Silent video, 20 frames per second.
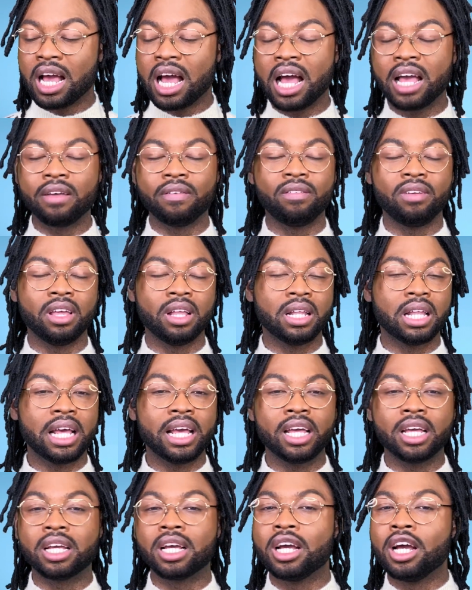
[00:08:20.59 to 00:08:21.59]
I feel
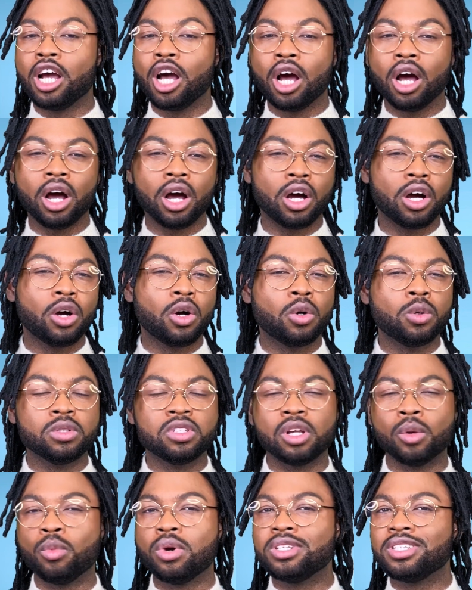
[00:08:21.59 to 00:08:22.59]
like, oh,
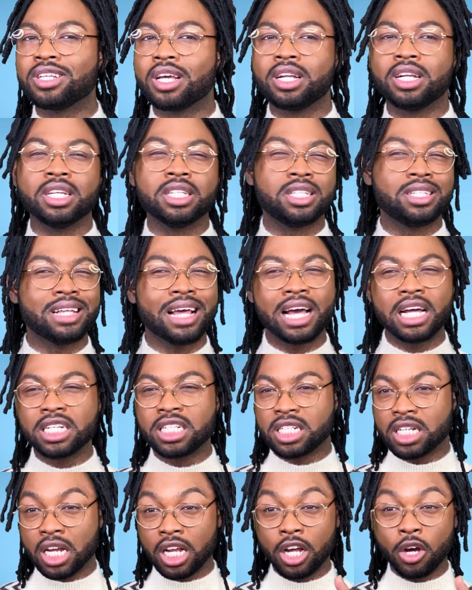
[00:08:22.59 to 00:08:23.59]
someone's gonna
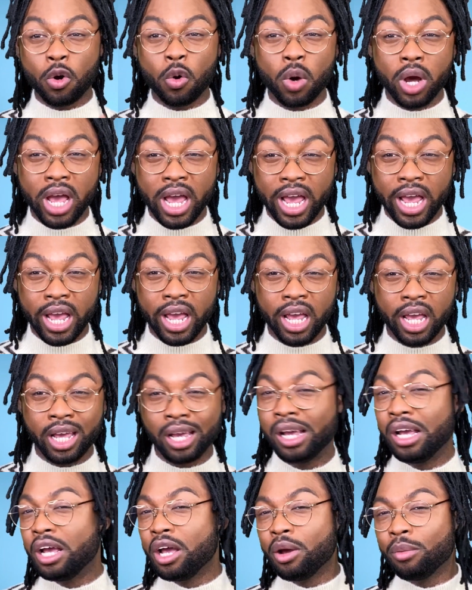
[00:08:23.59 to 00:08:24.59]
sashay away,